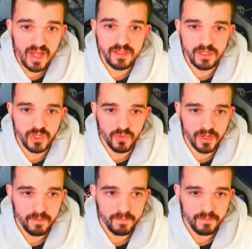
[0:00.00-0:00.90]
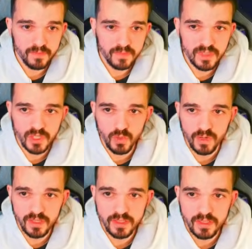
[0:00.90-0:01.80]
Atlas tree, these
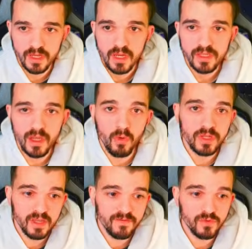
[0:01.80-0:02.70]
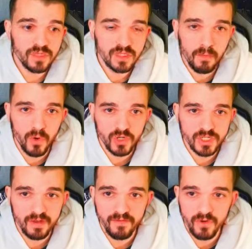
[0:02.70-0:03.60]
ones, they will give you some more stuff.